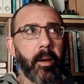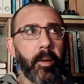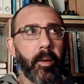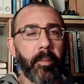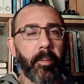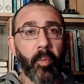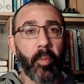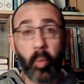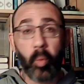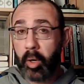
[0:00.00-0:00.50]

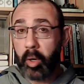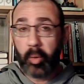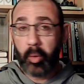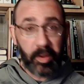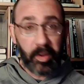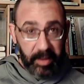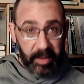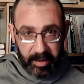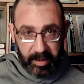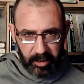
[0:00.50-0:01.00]

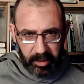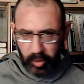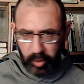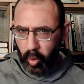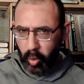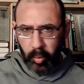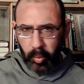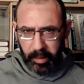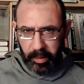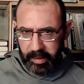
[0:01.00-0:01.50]
work-related,
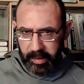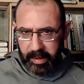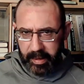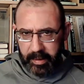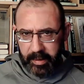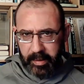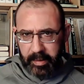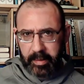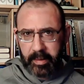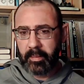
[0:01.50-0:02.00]

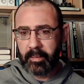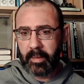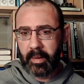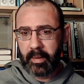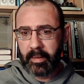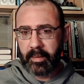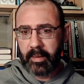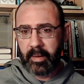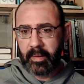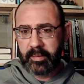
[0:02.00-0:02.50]
goal-related,
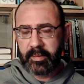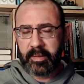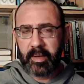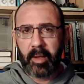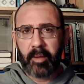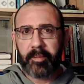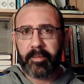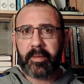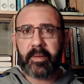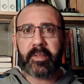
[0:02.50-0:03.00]
a
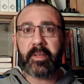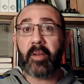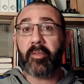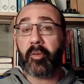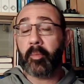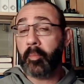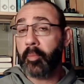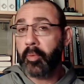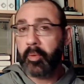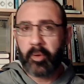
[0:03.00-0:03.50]

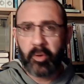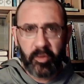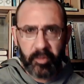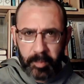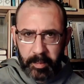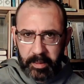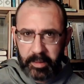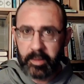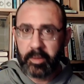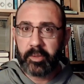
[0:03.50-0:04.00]

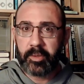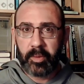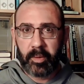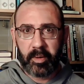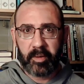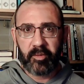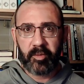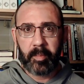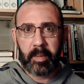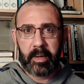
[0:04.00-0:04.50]
self-improvement sort
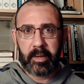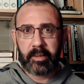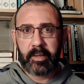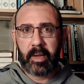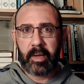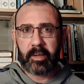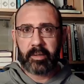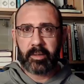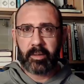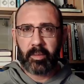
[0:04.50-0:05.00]
of
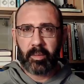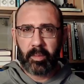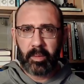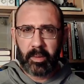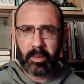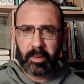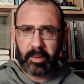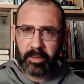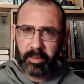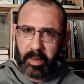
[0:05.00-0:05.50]
meditation,
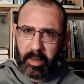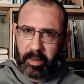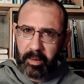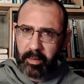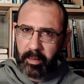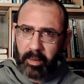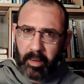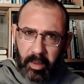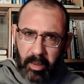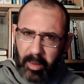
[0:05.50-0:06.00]
really trying
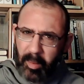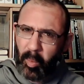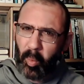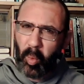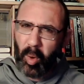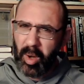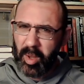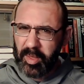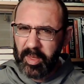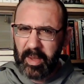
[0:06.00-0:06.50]
to
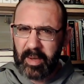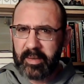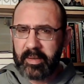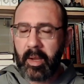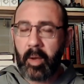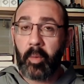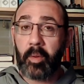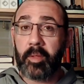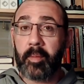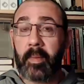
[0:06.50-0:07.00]
work things
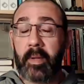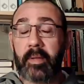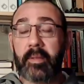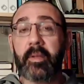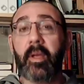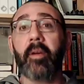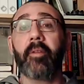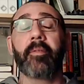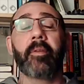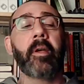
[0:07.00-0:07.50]
out within
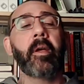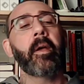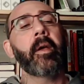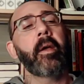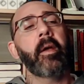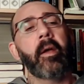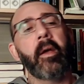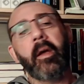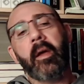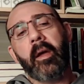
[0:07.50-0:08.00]
myself.
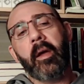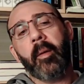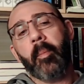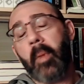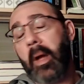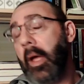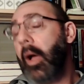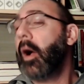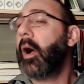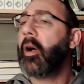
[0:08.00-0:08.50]

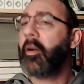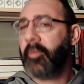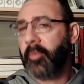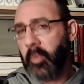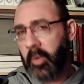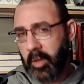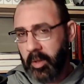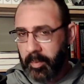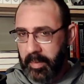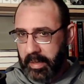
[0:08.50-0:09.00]
My
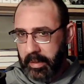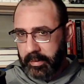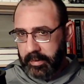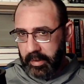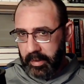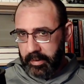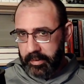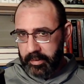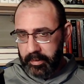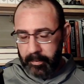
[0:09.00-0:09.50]
off-wheel
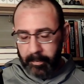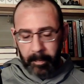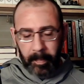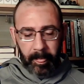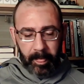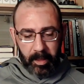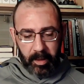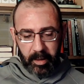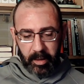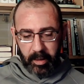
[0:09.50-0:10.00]
meditation
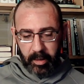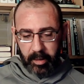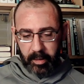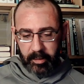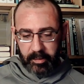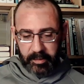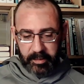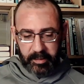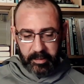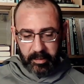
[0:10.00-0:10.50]

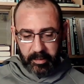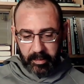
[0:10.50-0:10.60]
is